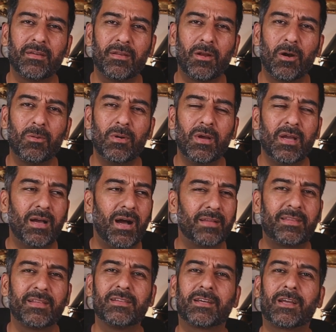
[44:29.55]

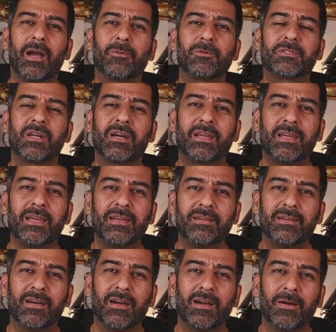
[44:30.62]
I think the
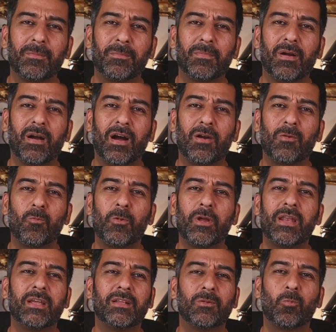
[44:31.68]
Kawasaki are
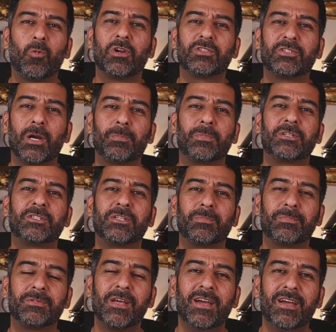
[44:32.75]
winning the world
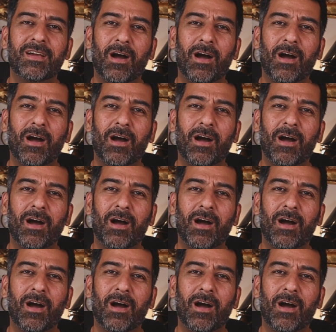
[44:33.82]
championships